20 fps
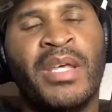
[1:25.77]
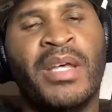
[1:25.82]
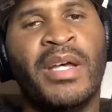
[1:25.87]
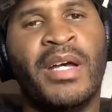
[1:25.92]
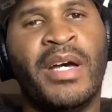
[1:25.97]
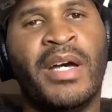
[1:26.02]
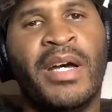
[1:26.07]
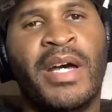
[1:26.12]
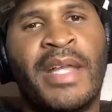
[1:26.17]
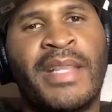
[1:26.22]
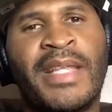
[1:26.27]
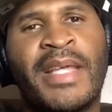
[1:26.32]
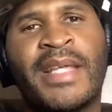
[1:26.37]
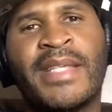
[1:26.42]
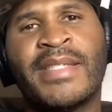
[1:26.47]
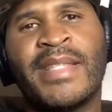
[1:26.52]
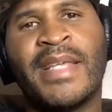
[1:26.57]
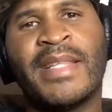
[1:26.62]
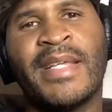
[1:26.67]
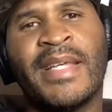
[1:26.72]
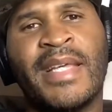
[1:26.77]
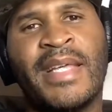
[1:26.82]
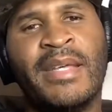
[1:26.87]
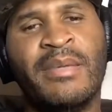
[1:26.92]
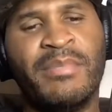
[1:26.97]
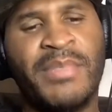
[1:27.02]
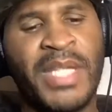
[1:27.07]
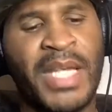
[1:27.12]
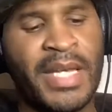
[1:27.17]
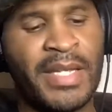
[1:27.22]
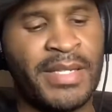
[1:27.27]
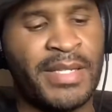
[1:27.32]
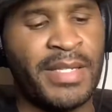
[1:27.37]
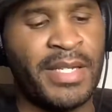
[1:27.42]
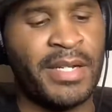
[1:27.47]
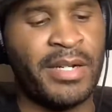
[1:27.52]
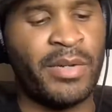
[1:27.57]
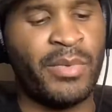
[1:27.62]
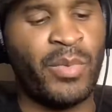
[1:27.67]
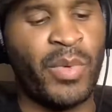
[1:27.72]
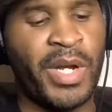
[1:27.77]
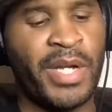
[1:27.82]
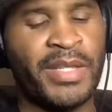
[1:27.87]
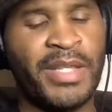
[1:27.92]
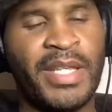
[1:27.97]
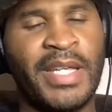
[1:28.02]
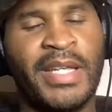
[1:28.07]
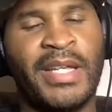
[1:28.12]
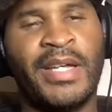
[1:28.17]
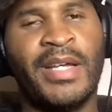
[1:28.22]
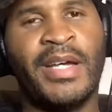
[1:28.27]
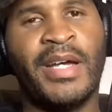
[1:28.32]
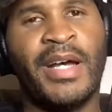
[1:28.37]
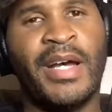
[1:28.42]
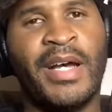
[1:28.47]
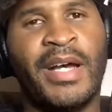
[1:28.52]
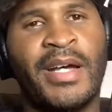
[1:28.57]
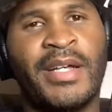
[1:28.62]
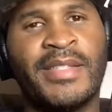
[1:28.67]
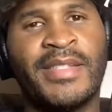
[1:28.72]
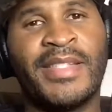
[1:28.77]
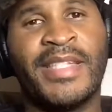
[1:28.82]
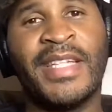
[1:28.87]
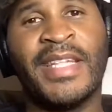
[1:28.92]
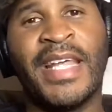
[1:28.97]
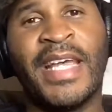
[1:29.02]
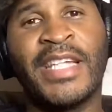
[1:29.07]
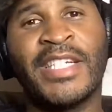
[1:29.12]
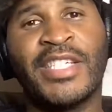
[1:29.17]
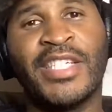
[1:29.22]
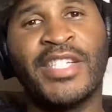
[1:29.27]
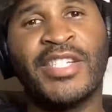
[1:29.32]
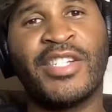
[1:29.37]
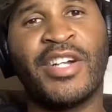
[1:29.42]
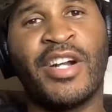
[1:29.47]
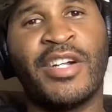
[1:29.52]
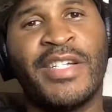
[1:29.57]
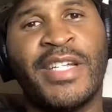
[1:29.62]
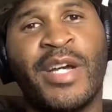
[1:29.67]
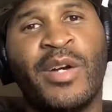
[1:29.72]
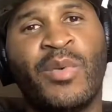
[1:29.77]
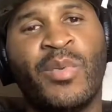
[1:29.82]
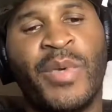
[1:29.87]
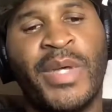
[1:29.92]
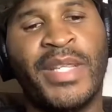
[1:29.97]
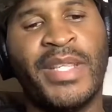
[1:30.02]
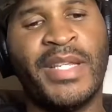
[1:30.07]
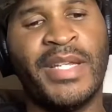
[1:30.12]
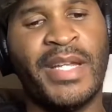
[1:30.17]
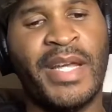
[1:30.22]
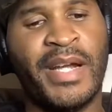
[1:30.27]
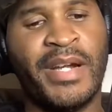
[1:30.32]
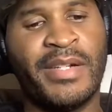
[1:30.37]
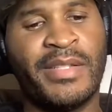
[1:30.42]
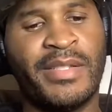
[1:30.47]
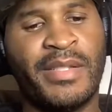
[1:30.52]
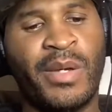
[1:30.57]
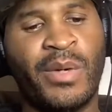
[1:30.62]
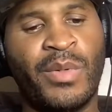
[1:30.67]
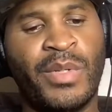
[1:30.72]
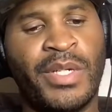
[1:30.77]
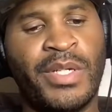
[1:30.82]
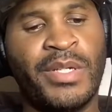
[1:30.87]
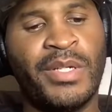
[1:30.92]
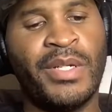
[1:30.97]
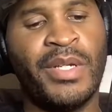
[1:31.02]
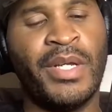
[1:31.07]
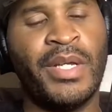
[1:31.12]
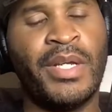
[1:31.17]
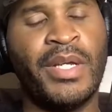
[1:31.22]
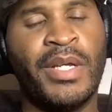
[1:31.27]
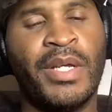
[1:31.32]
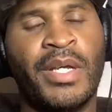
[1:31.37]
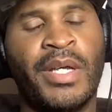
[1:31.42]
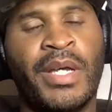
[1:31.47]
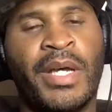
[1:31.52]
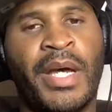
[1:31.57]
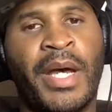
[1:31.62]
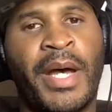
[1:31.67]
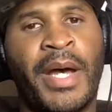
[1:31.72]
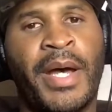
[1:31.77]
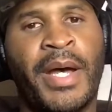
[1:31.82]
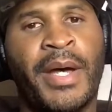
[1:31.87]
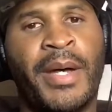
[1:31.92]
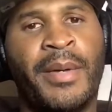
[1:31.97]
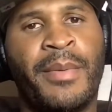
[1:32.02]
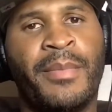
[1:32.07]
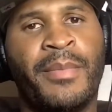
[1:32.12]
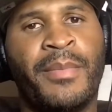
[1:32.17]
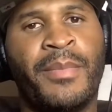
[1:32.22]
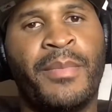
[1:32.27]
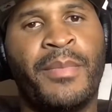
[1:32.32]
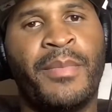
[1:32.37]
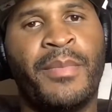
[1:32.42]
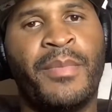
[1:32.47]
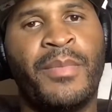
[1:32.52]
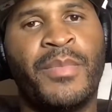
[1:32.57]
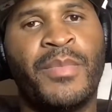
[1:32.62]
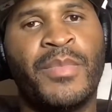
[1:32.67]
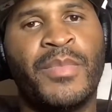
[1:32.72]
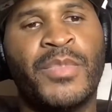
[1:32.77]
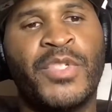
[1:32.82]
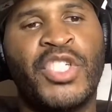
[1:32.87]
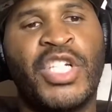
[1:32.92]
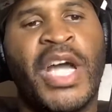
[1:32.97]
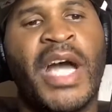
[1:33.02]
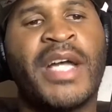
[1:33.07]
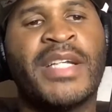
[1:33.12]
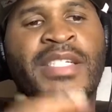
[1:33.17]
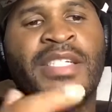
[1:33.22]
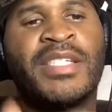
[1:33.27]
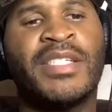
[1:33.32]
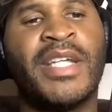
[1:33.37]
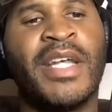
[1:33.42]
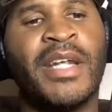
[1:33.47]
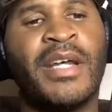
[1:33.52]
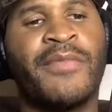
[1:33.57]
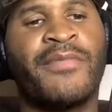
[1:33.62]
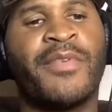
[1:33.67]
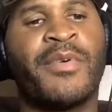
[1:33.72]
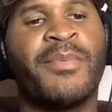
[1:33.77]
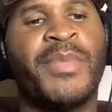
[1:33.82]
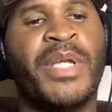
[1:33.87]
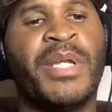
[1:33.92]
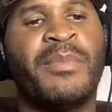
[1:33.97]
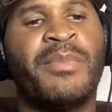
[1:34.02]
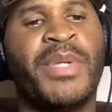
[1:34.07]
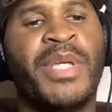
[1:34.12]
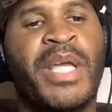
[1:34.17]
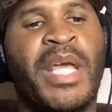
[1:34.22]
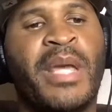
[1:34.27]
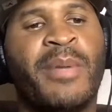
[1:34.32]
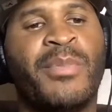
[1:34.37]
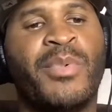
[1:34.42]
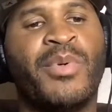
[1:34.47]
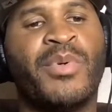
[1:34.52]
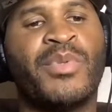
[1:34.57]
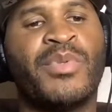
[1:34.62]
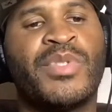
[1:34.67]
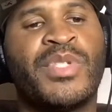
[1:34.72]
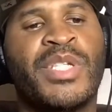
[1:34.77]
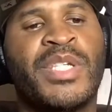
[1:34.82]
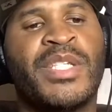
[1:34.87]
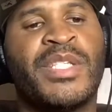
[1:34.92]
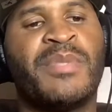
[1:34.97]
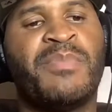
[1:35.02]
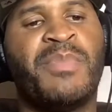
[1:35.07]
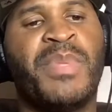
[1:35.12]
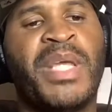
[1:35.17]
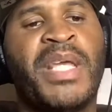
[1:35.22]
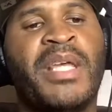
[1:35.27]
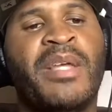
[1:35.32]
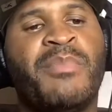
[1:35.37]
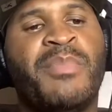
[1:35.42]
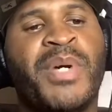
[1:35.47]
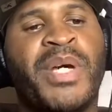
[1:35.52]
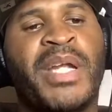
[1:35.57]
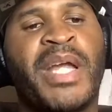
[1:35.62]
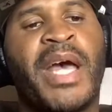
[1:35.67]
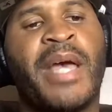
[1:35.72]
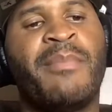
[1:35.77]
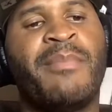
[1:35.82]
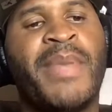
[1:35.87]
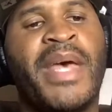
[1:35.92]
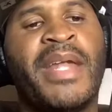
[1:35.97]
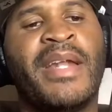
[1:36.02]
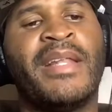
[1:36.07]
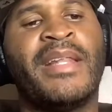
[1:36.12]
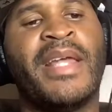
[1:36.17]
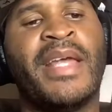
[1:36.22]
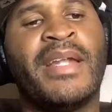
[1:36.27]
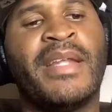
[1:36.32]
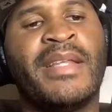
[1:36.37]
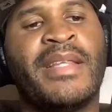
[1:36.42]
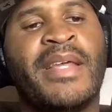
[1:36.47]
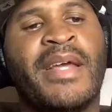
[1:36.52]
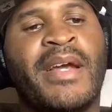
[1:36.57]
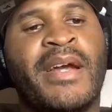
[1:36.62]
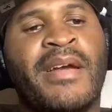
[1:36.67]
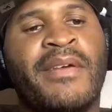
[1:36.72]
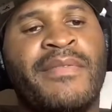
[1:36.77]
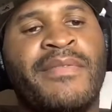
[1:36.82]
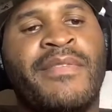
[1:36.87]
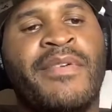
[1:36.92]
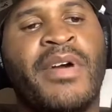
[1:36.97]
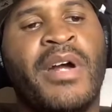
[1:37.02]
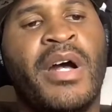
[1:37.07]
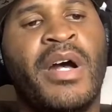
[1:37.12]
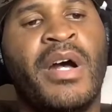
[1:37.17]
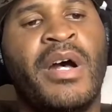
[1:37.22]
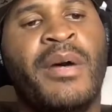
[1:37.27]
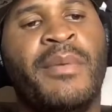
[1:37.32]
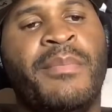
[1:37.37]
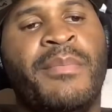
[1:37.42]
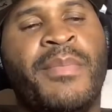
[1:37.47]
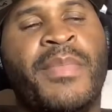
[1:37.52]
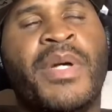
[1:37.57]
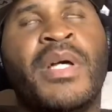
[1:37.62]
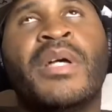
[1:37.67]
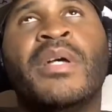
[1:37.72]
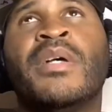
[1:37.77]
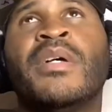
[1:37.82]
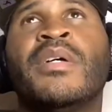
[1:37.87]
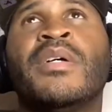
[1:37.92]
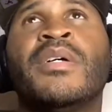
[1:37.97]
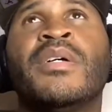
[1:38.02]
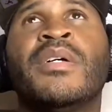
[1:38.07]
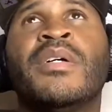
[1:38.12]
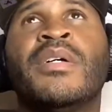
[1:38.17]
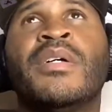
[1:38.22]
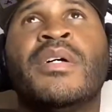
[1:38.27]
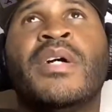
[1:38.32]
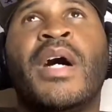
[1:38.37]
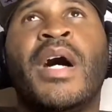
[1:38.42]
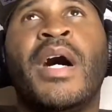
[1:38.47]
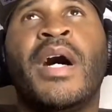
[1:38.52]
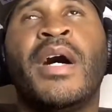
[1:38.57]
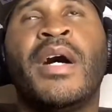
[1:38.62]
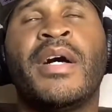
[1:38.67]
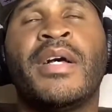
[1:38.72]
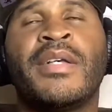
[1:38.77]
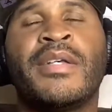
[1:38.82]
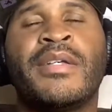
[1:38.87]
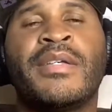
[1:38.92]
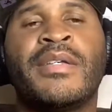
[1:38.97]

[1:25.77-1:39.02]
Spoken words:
I think it's at the MTech Center where the selections are dealt with in Arizona. Um, Josh set up for me to be able to speak, but I met a lady there from uh,